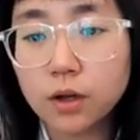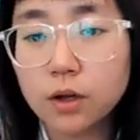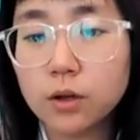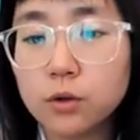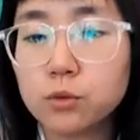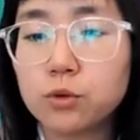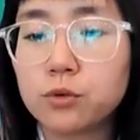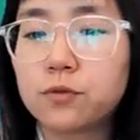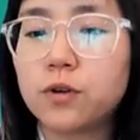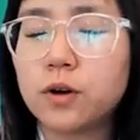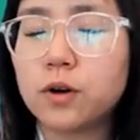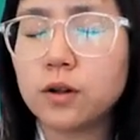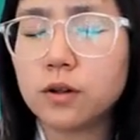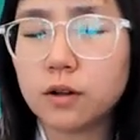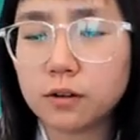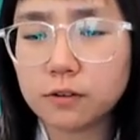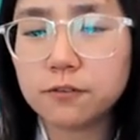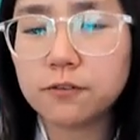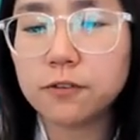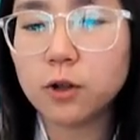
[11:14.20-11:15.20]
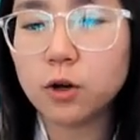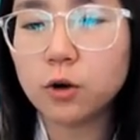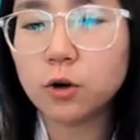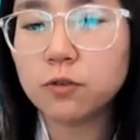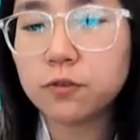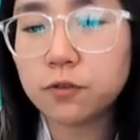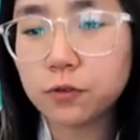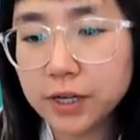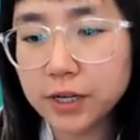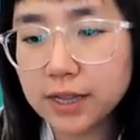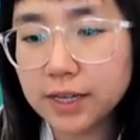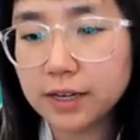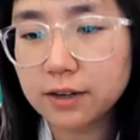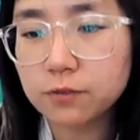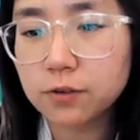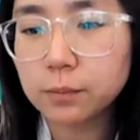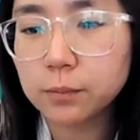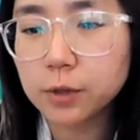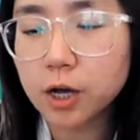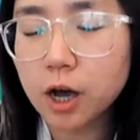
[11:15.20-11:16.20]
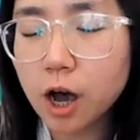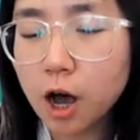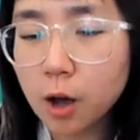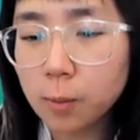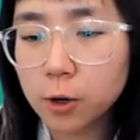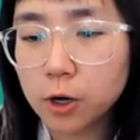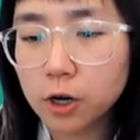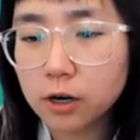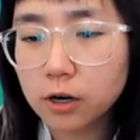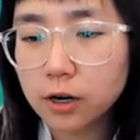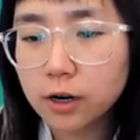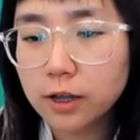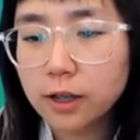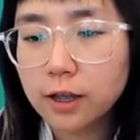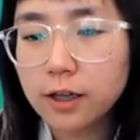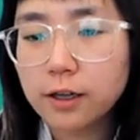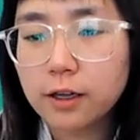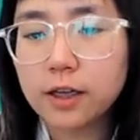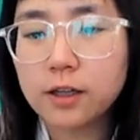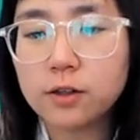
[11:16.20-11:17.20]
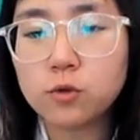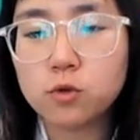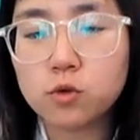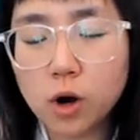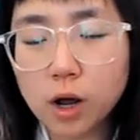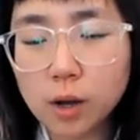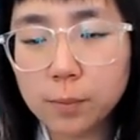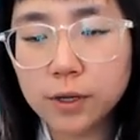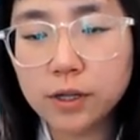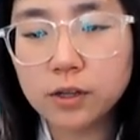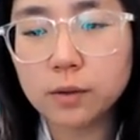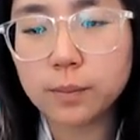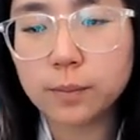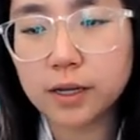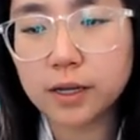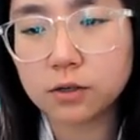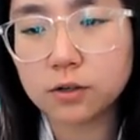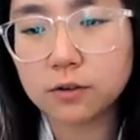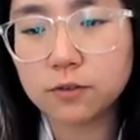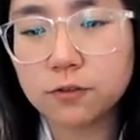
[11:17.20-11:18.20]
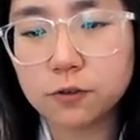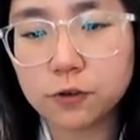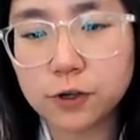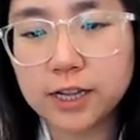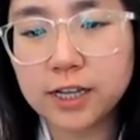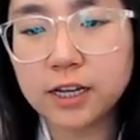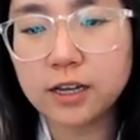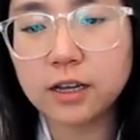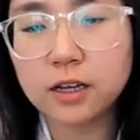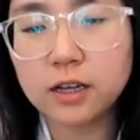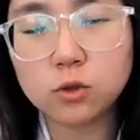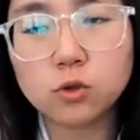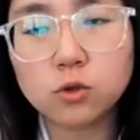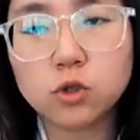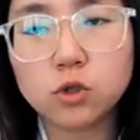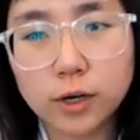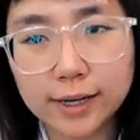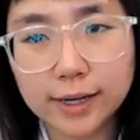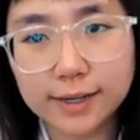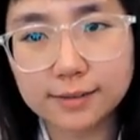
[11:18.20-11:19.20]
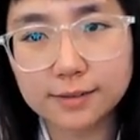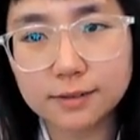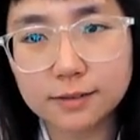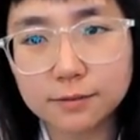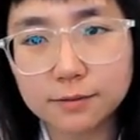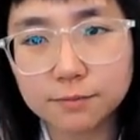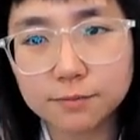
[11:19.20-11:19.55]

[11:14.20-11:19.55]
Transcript: to flow freely from the hopper, and dropping the batter freely into trays.